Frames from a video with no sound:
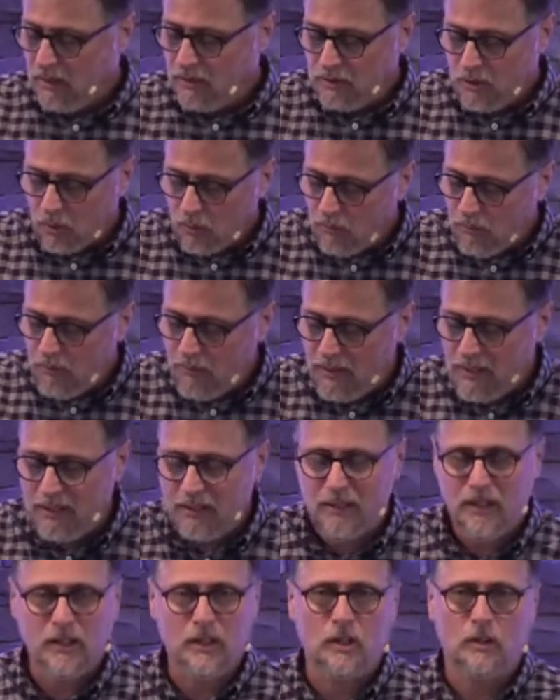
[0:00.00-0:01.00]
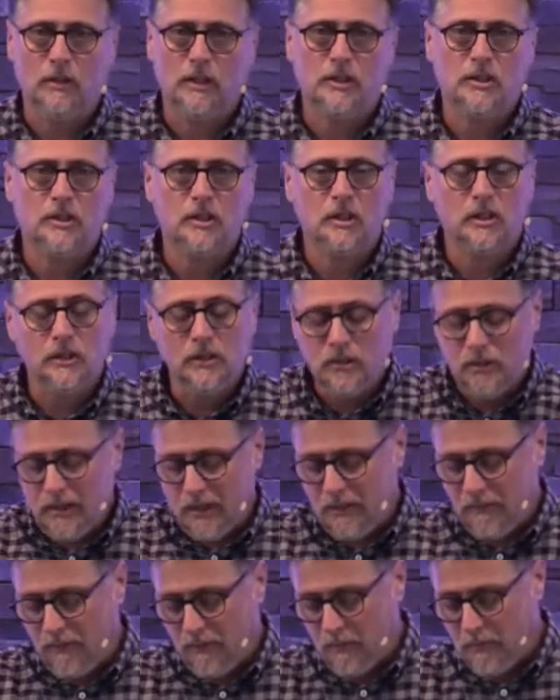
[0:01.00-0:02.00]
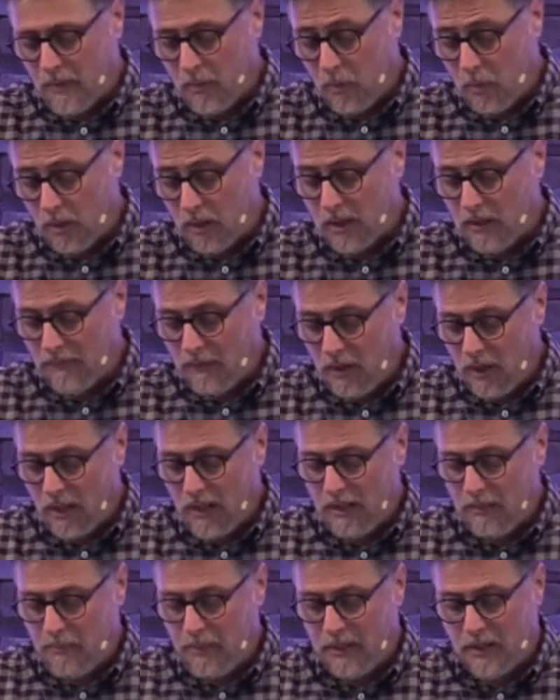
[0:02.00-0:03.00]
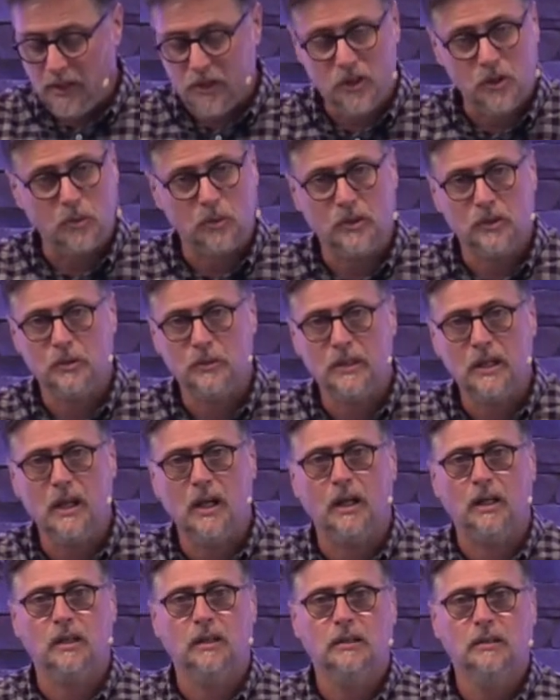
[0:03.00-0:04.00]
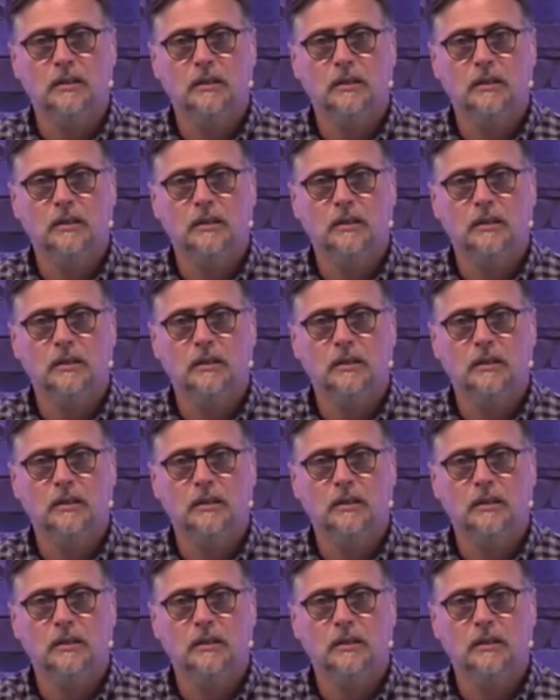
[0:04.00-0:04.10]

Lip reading: Don't think that you're excluded from the work of God because you are too young.